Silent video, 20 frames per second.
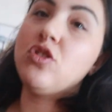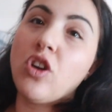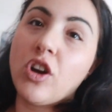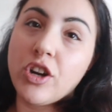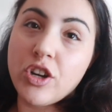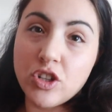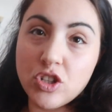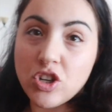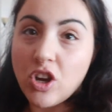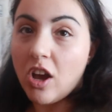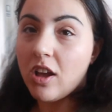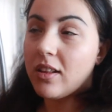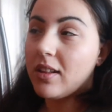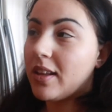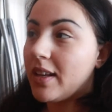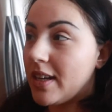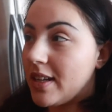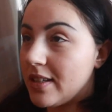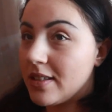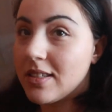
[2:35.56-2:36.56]
dark
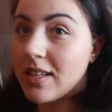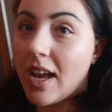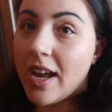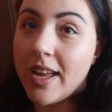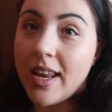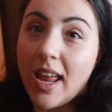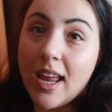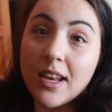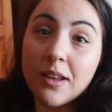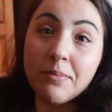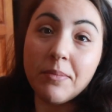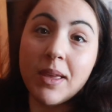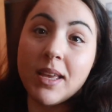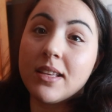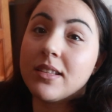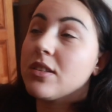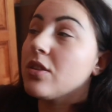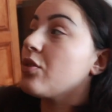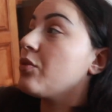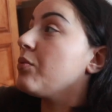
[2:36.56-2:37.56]
chocolate inside, and it
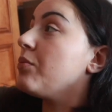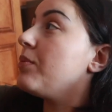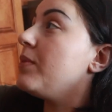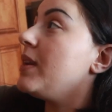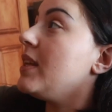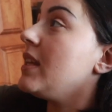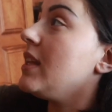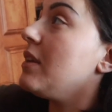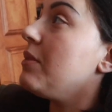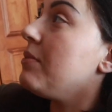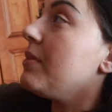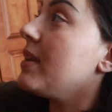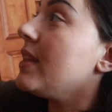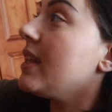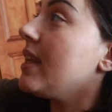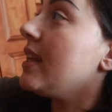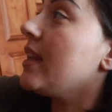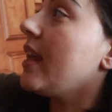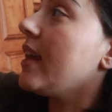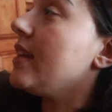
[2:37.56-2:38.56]
makes a really,
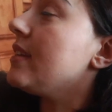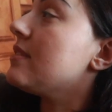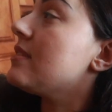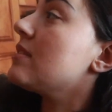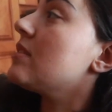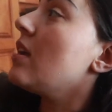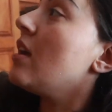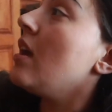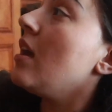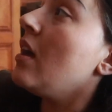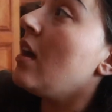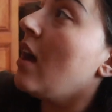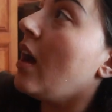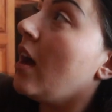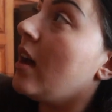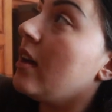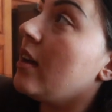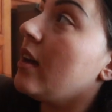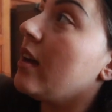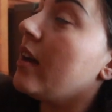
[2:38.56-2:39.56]
really nice
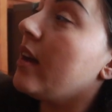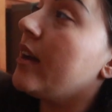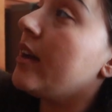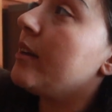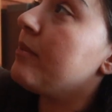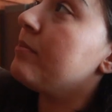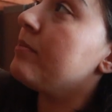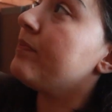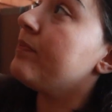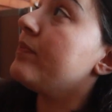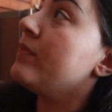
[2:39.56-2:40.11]
um,